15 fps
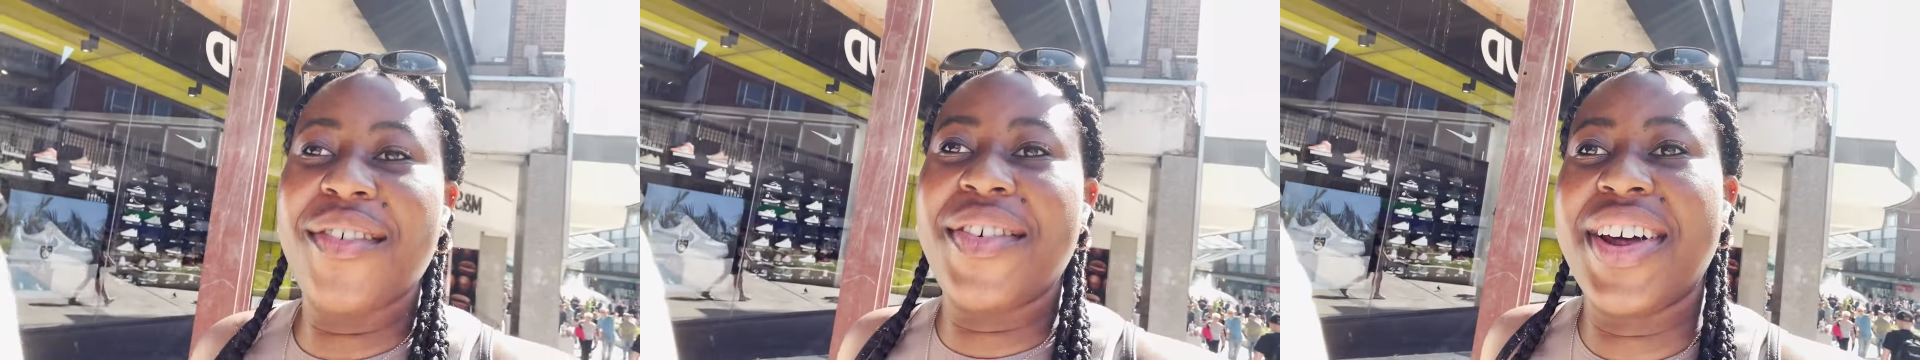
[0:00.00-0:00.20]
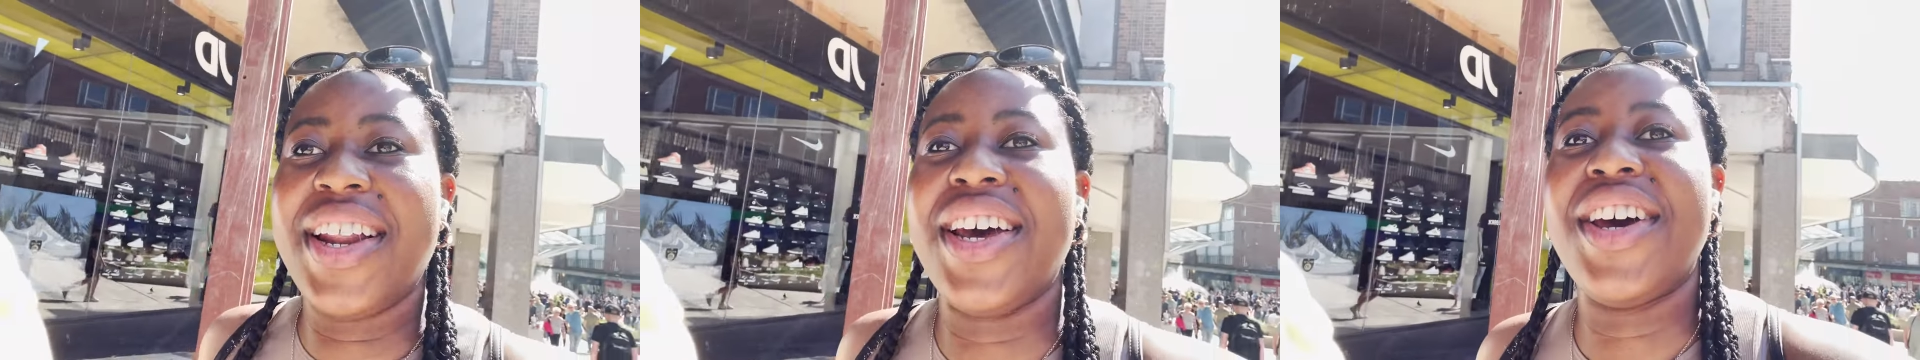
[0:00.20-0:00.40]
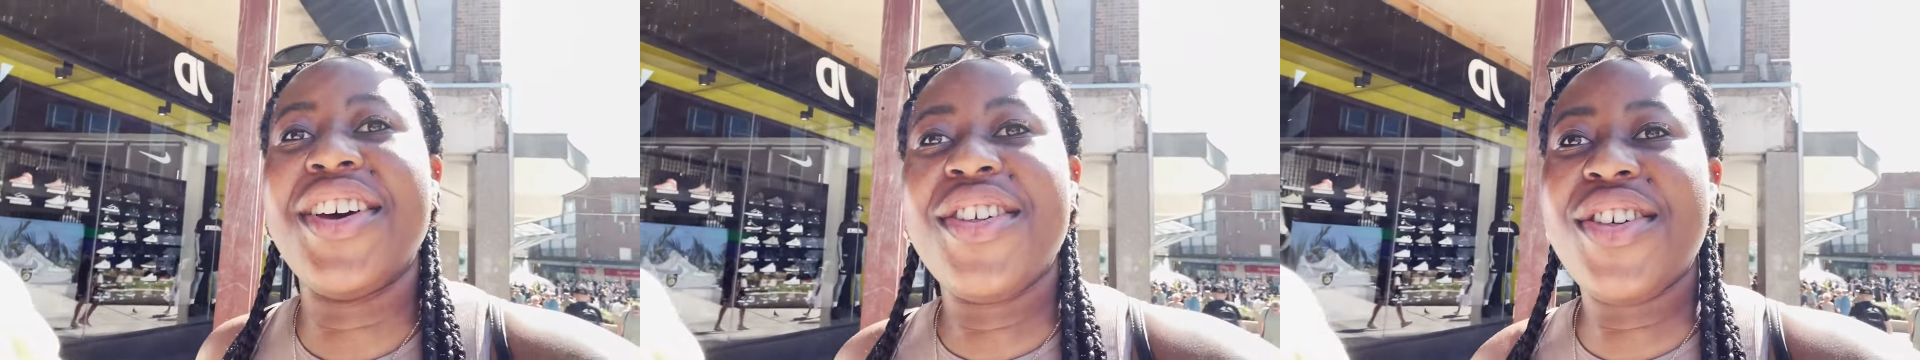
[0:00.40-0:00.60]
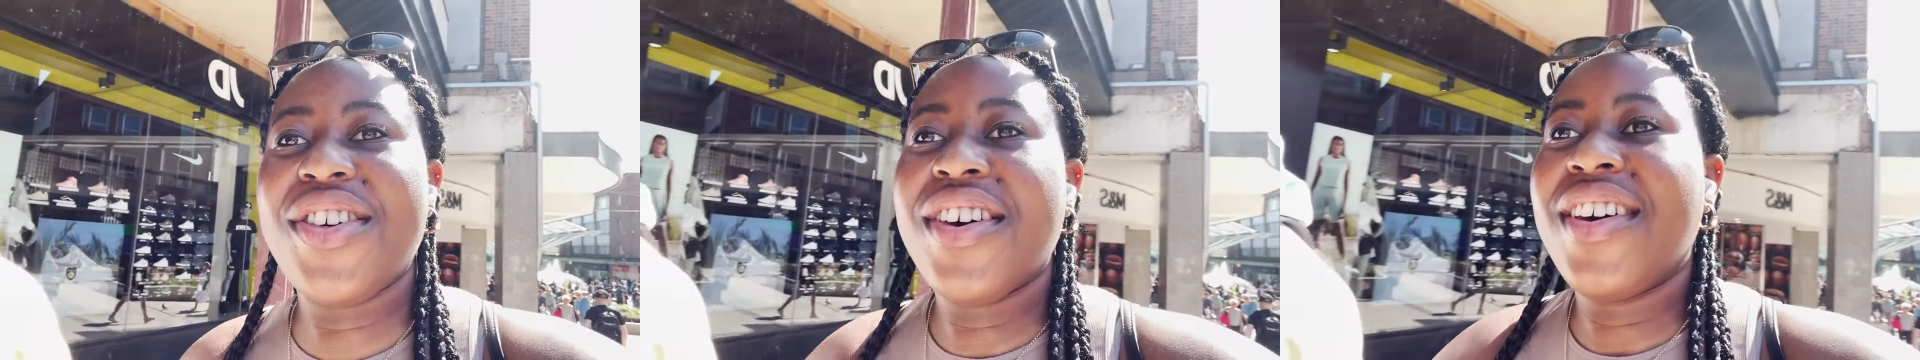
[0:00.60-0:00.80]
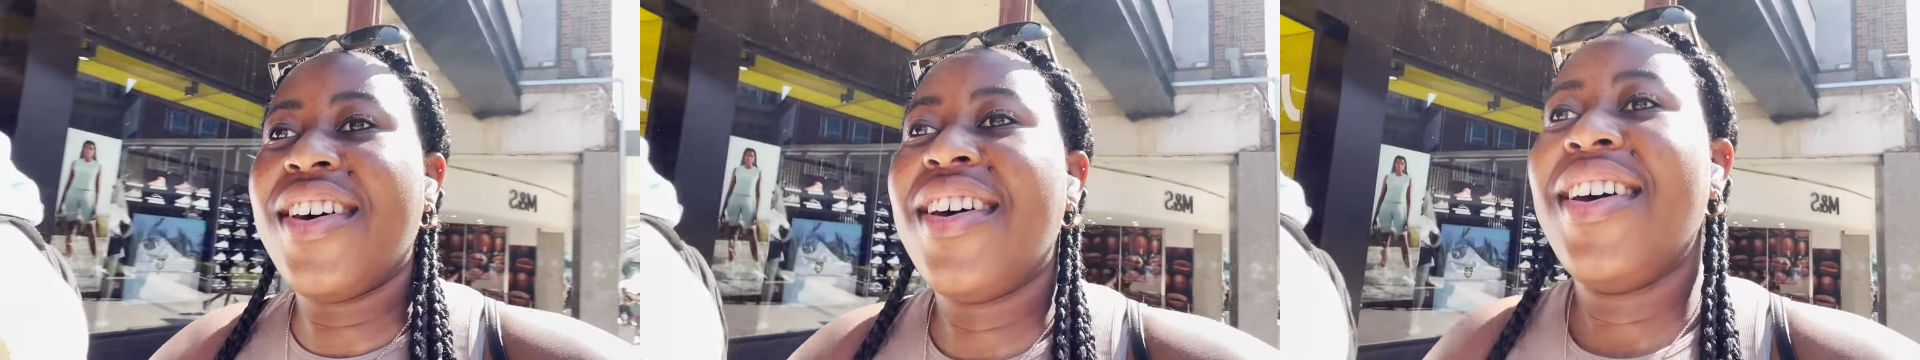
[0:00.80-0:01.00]
Village,
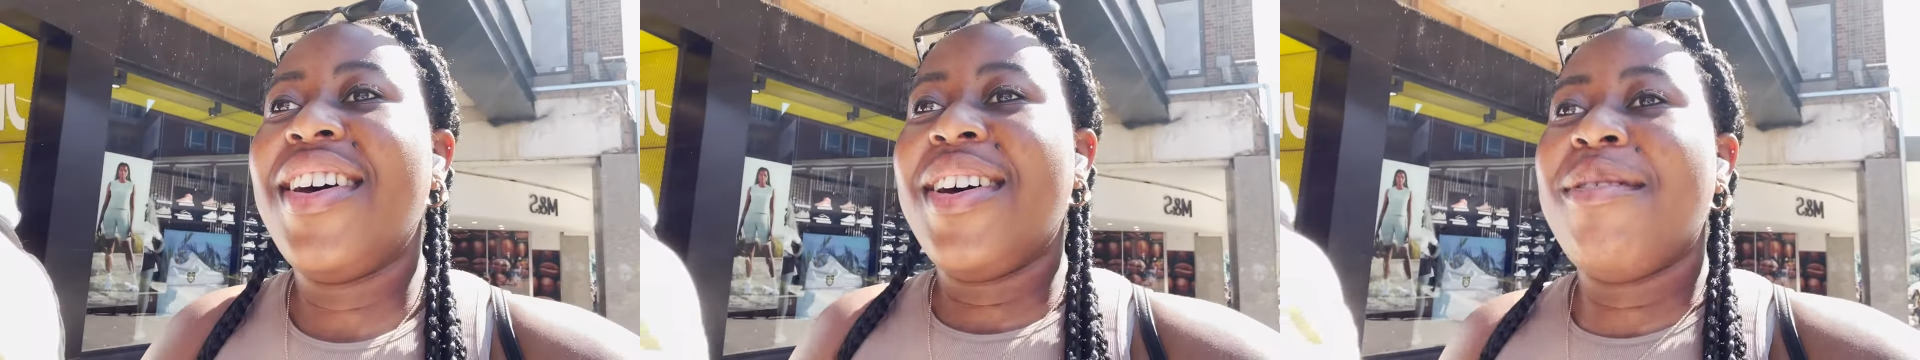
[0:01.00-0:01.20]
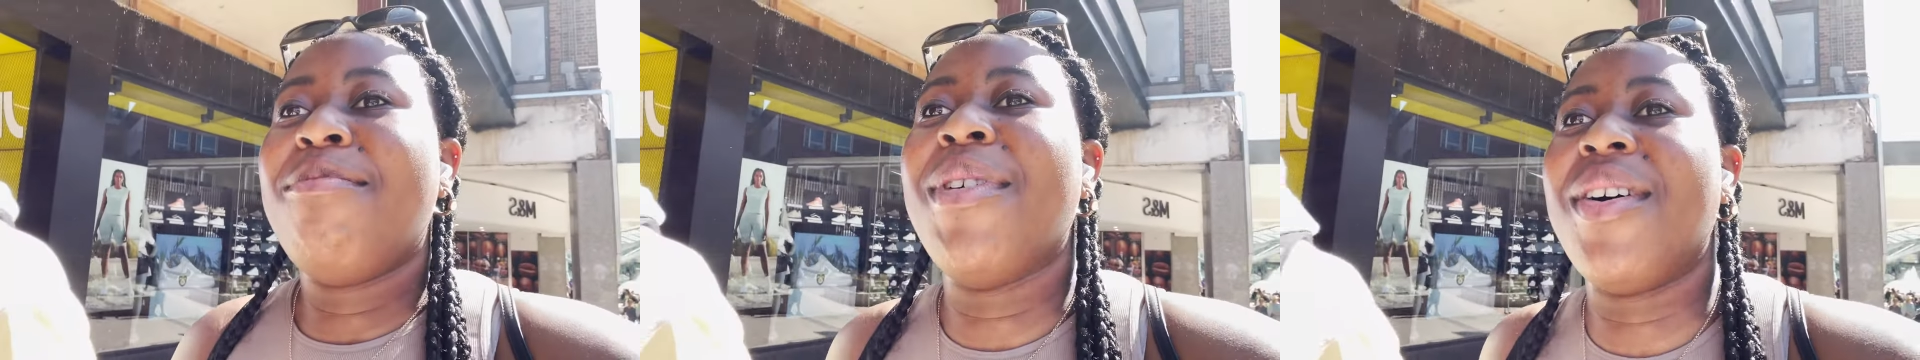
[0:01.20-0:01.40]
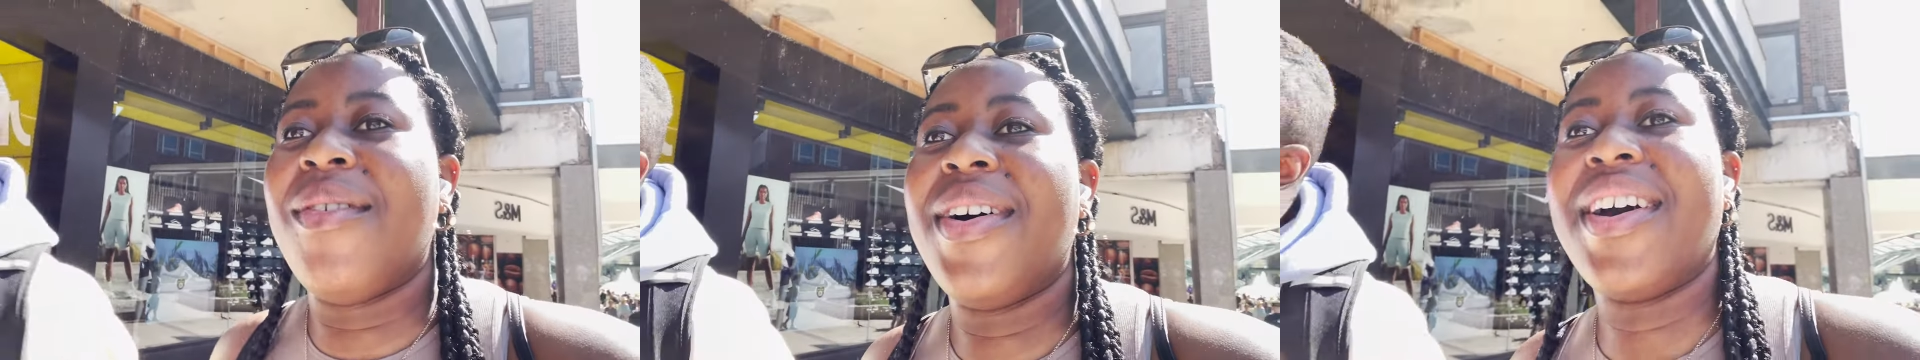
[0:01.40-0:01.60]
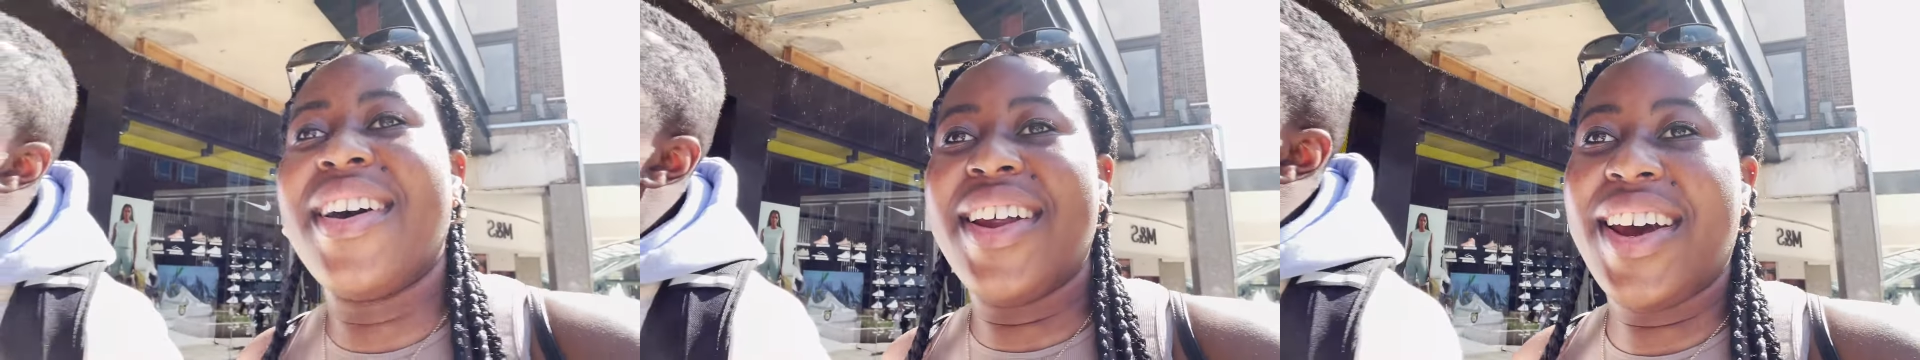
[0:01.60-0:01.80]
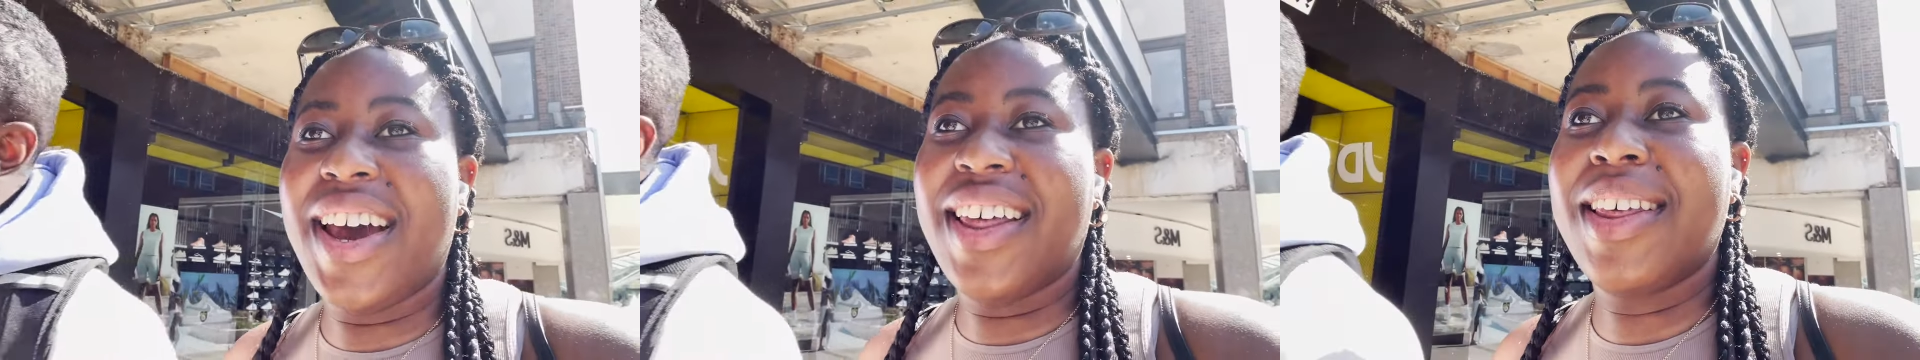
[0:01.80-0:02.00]
but we're
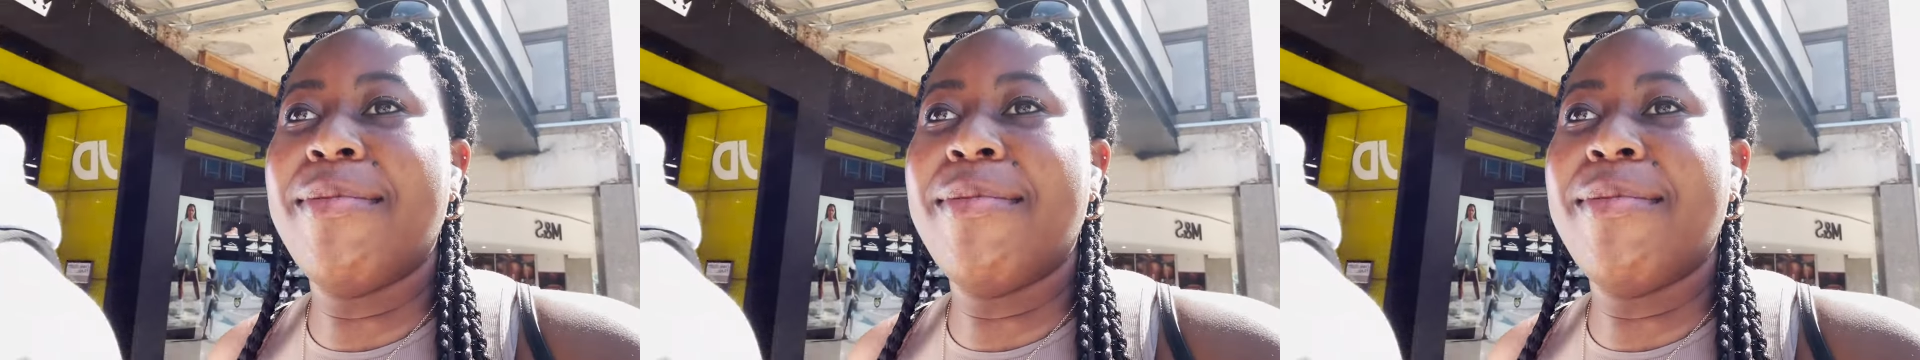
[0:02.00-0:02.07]
gonna get the